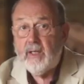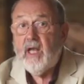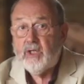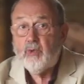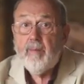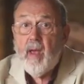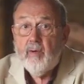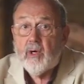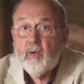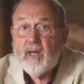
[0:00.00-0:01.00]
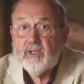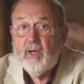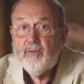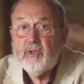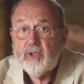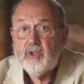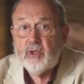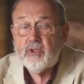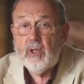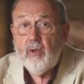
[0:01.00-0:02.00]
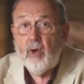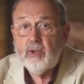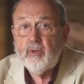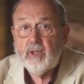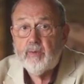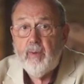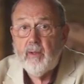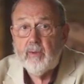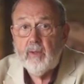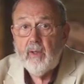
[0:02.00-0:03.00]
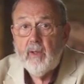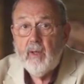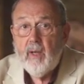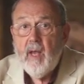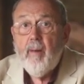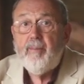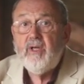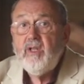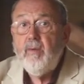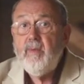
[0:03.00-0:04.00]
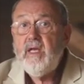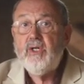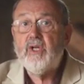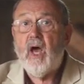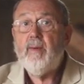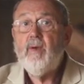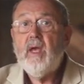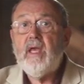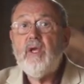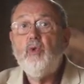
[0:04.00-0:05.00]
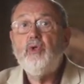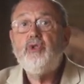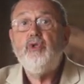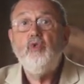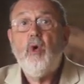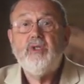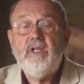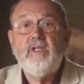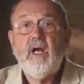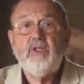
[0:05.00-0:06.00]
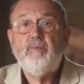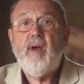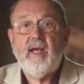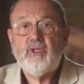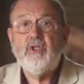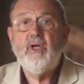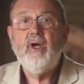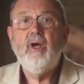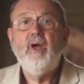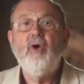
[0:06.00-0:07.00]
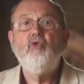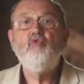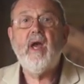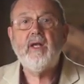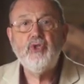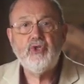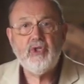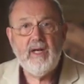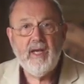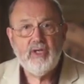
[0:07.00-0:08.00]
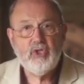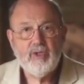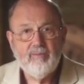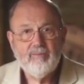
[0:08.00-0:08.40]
And yes, we may regret that it took so long to explode. But in the meantime, he will do what he does best: reconciliation.